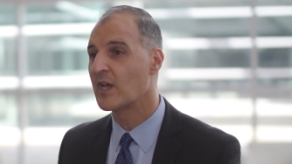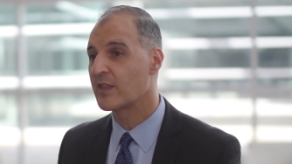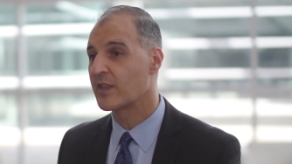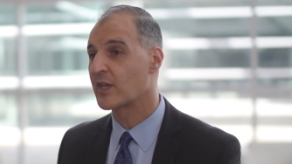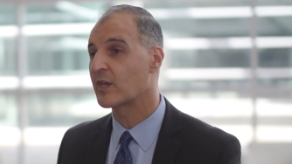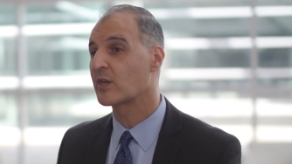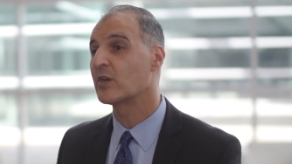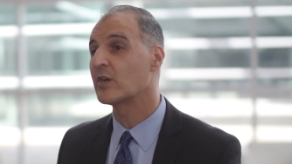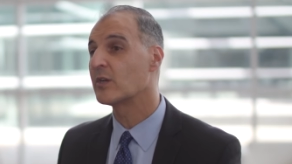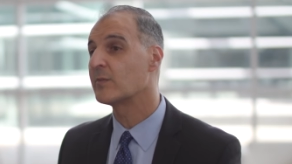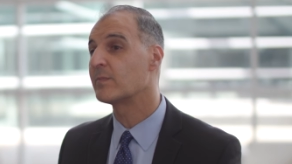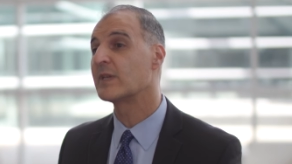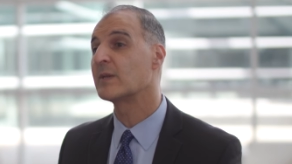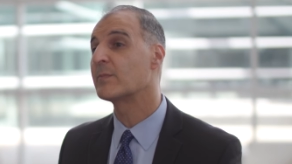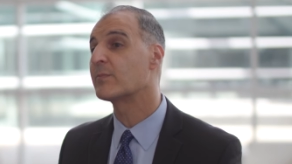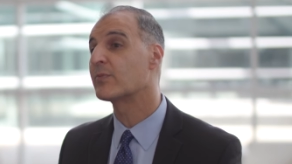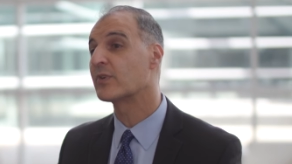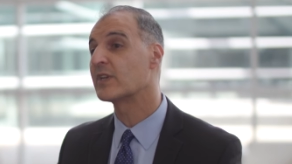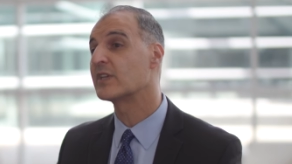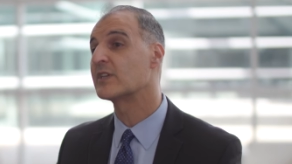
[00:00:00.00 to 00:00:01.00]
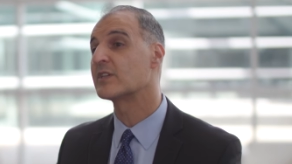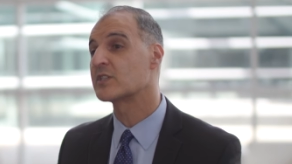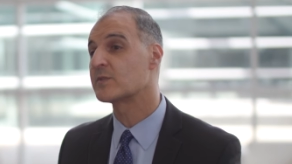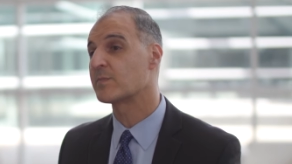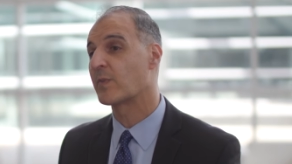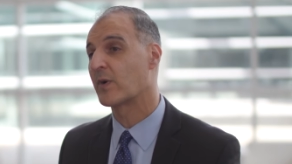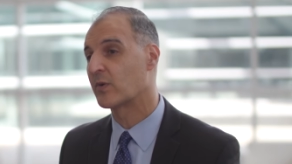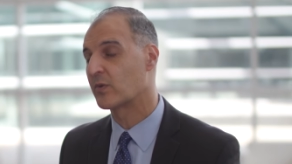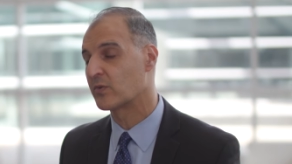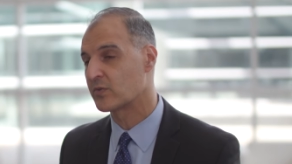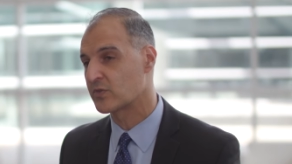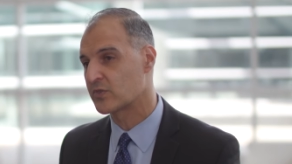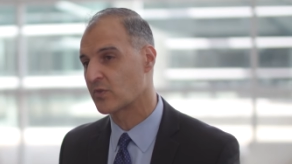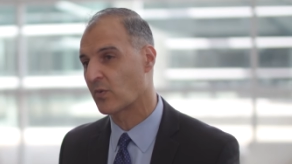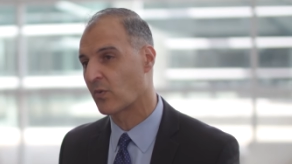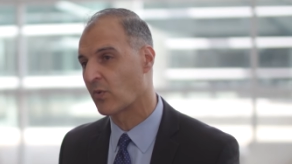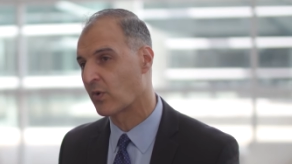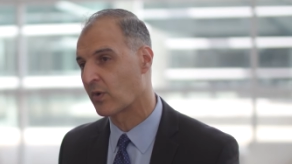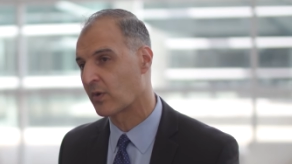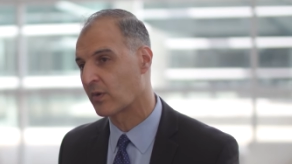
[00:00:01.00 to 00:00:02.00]
that could be predisposed
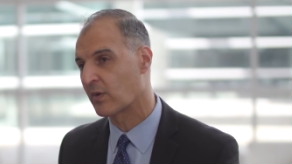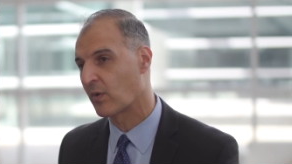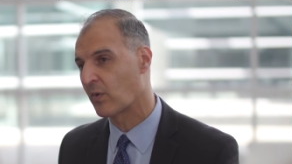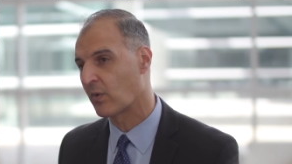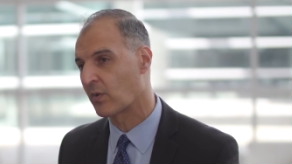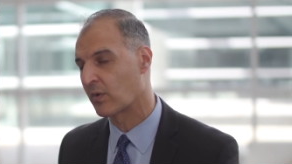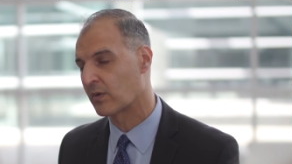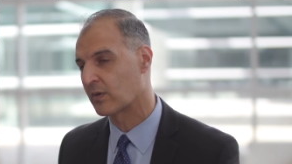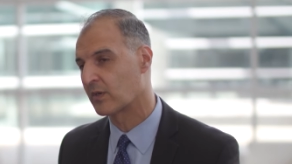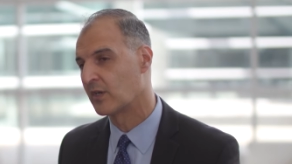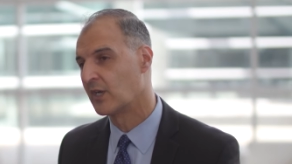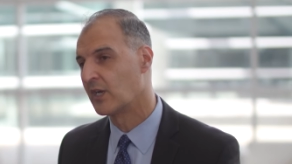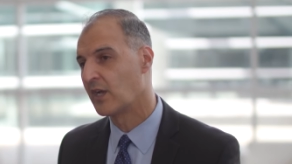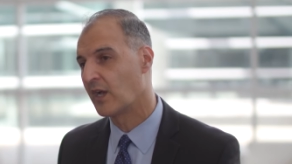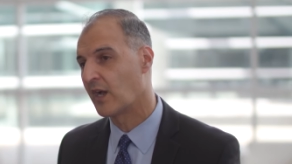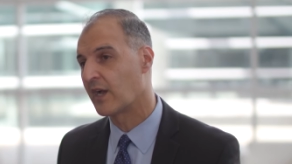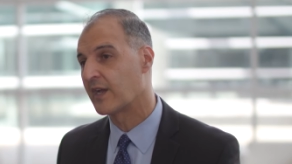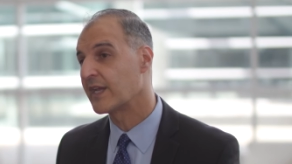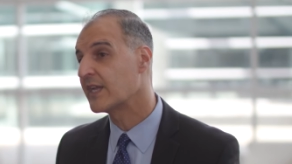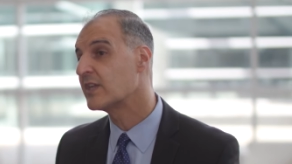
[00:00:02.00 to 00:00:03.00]
or, or uh,